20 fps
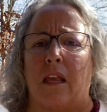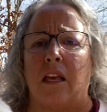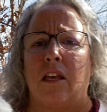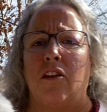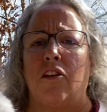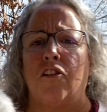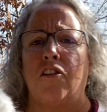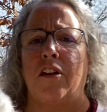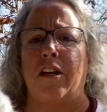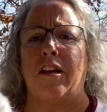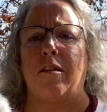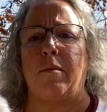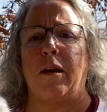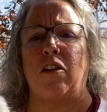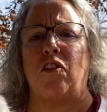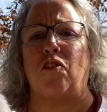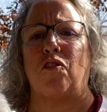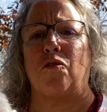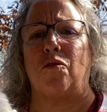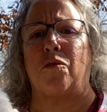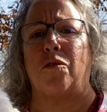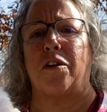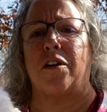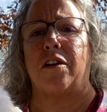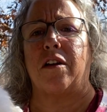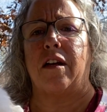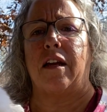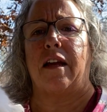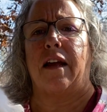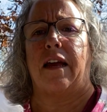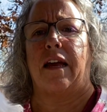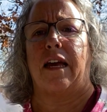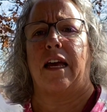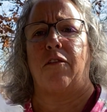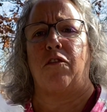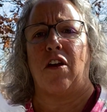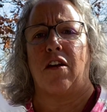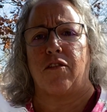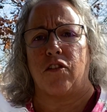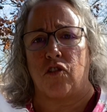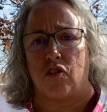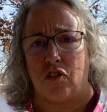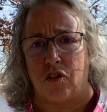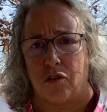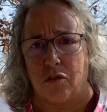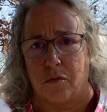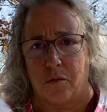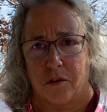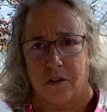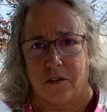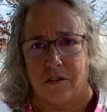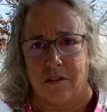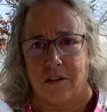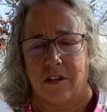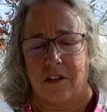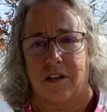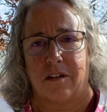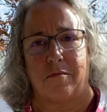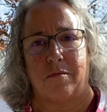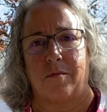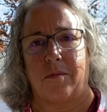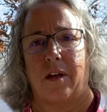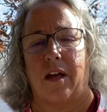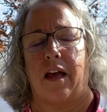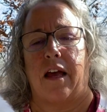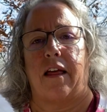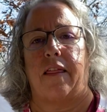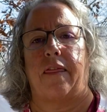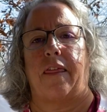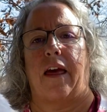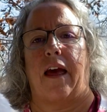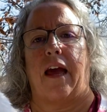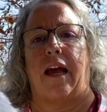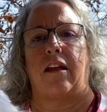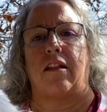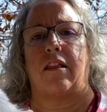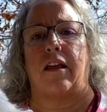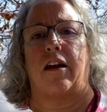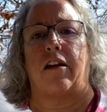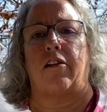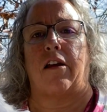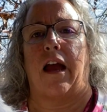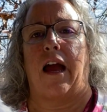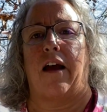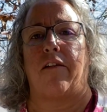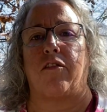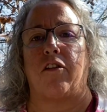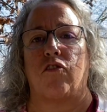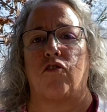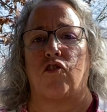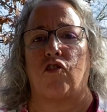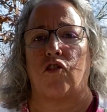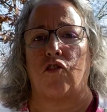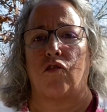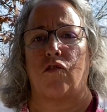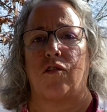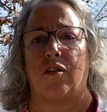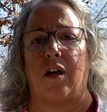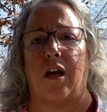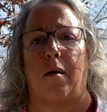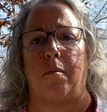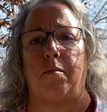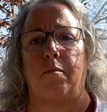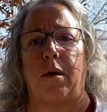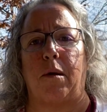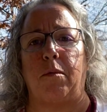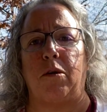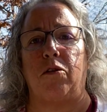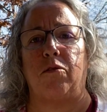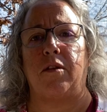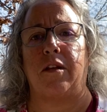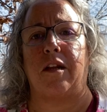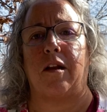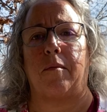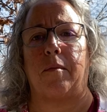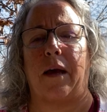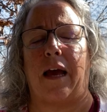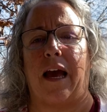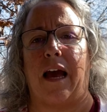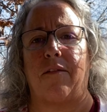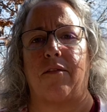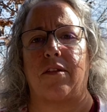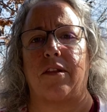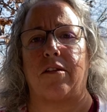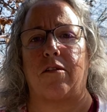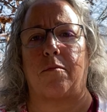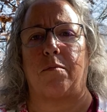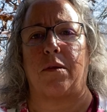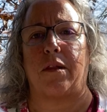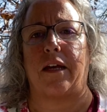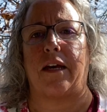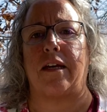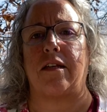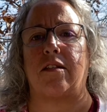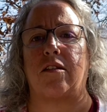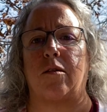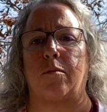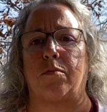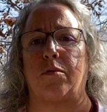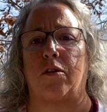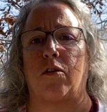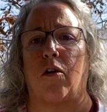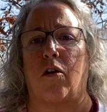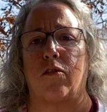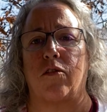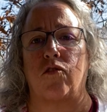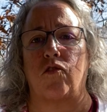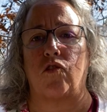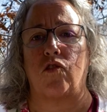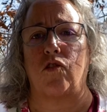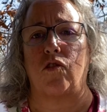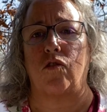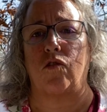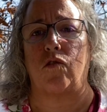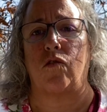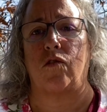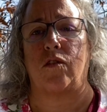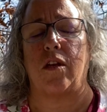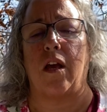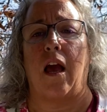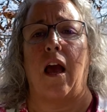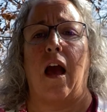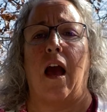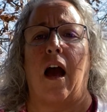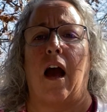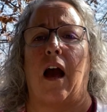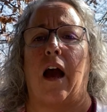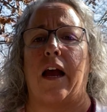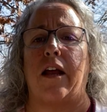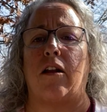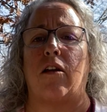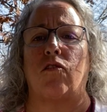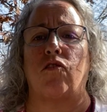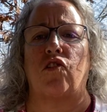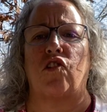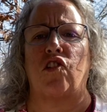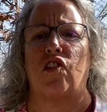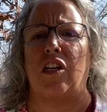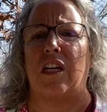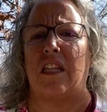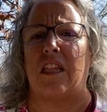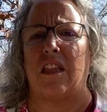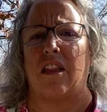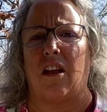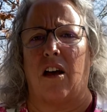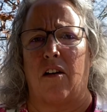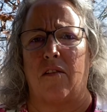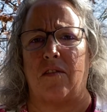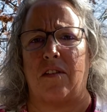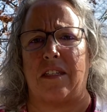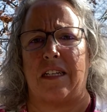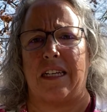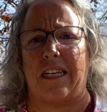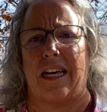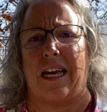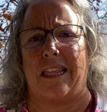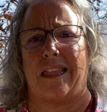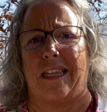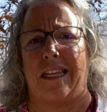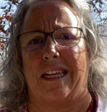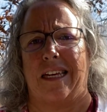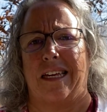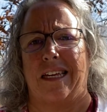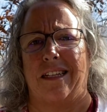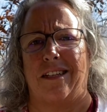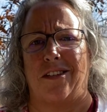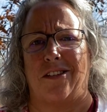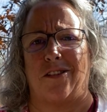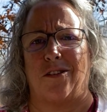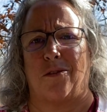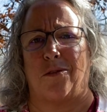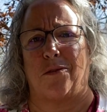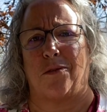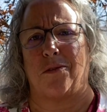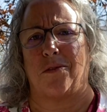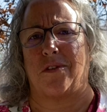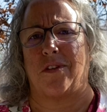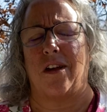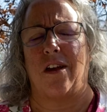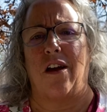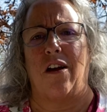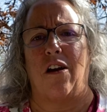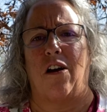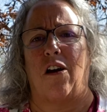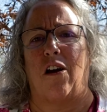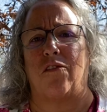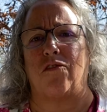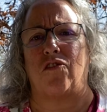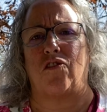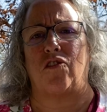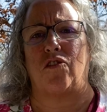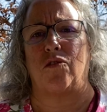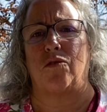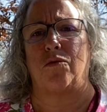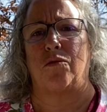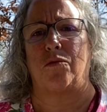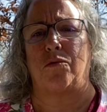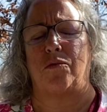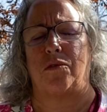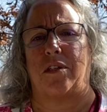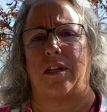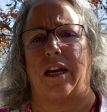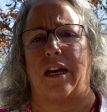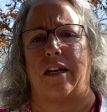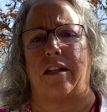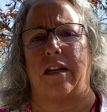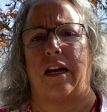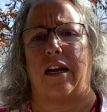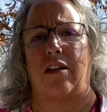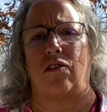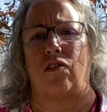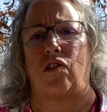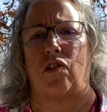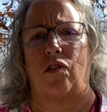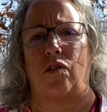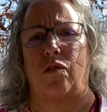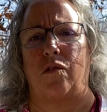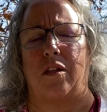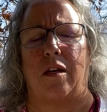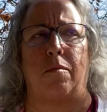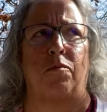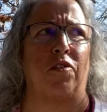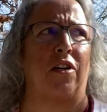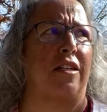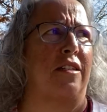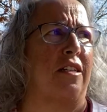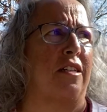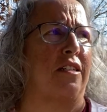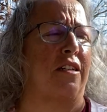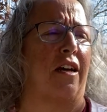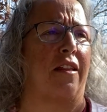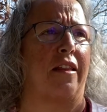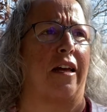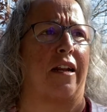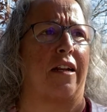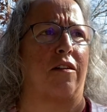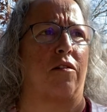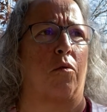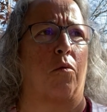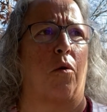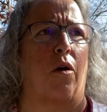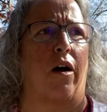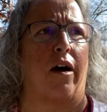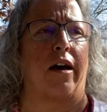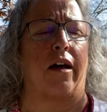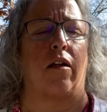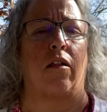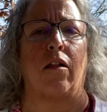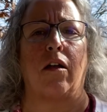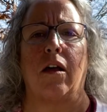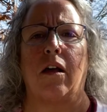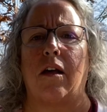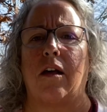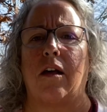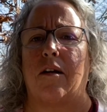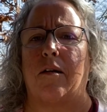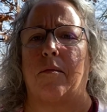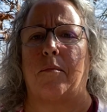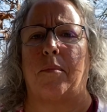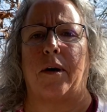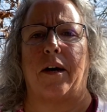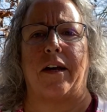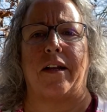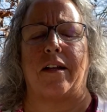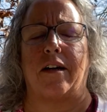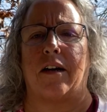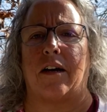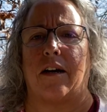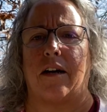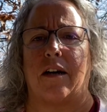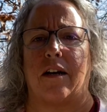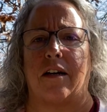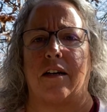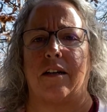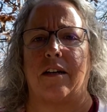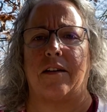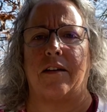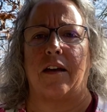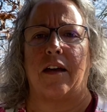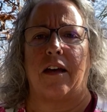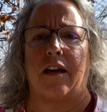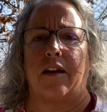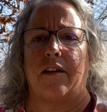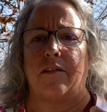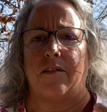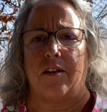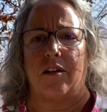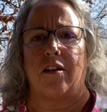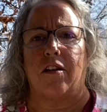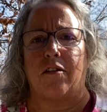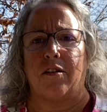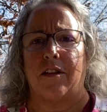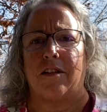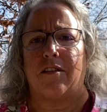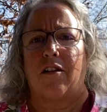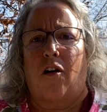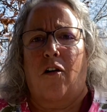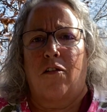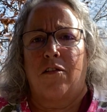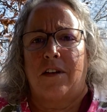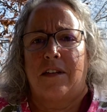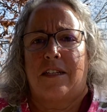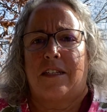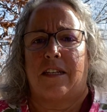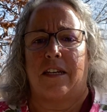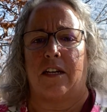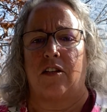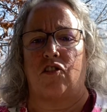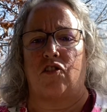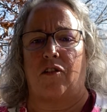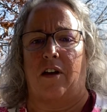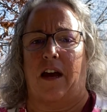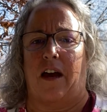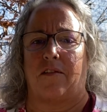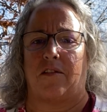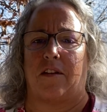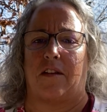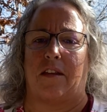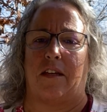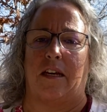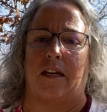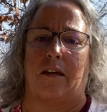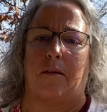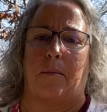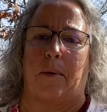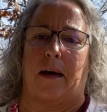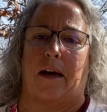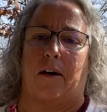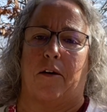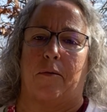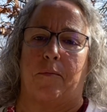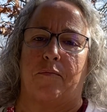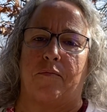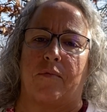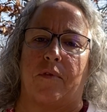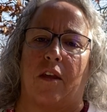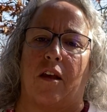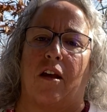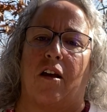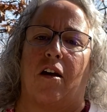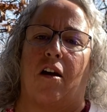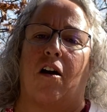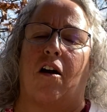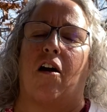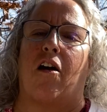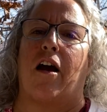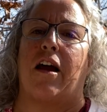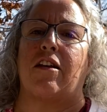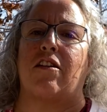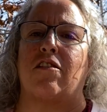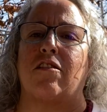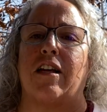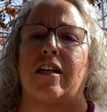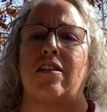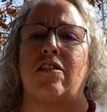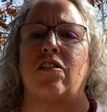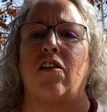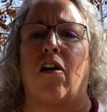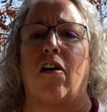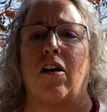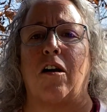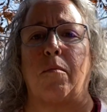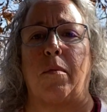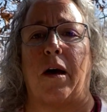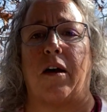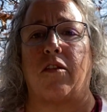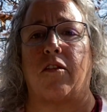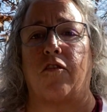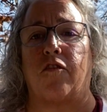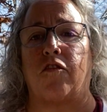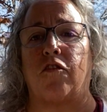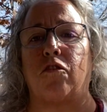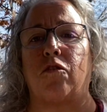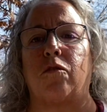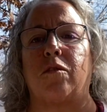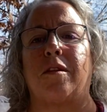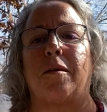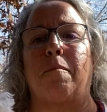You need to make sure if you have a chewer that they have their shoes up. Maybe you need to have a little place to put all the shoes. I know she loves to get the insoles of shoes and chew them. She hasn't done that in a while, but all these things you have to think about. All right, so let's talk about the food.